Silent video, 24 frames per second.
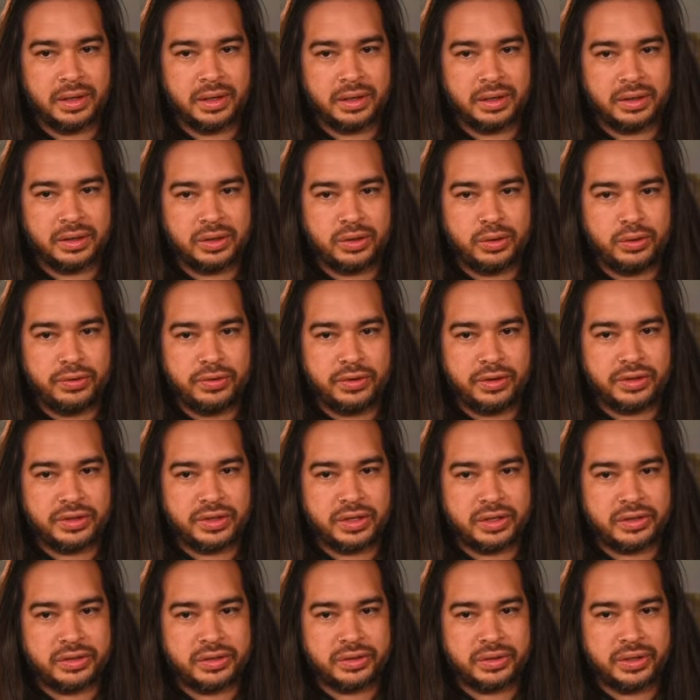Q4 is
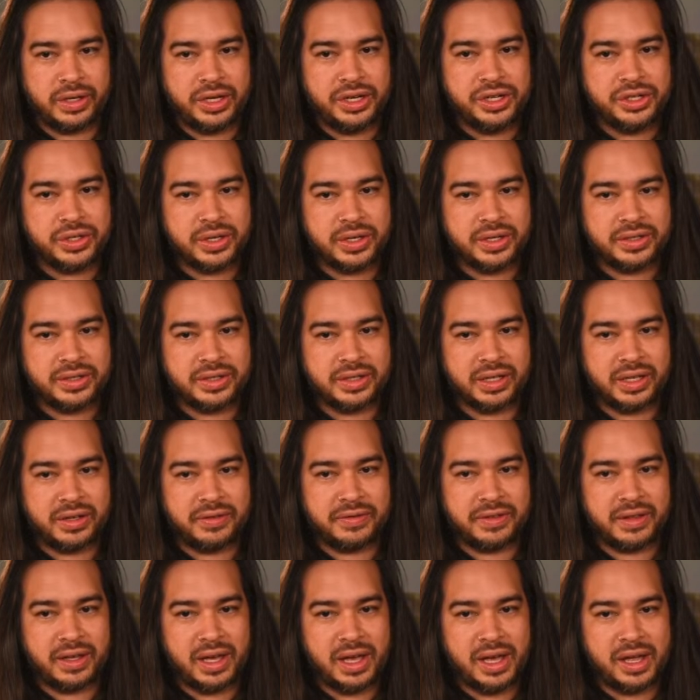also interesting if
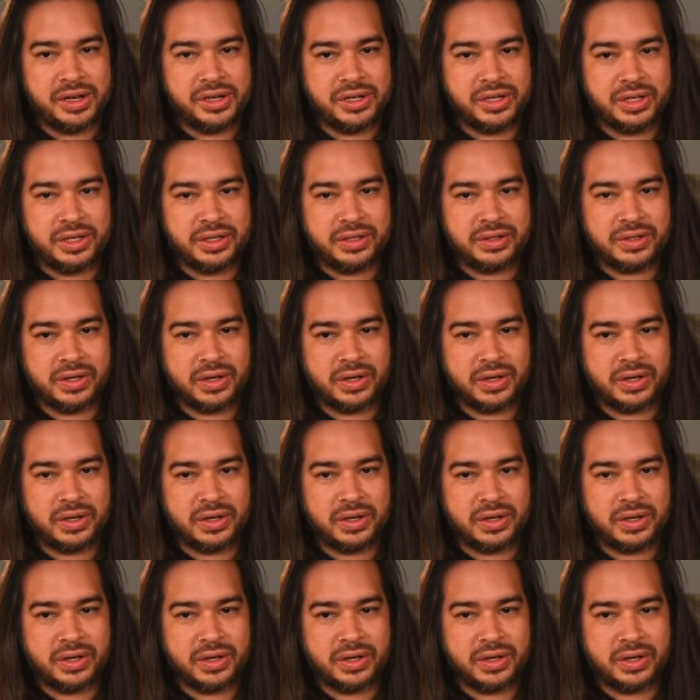the edges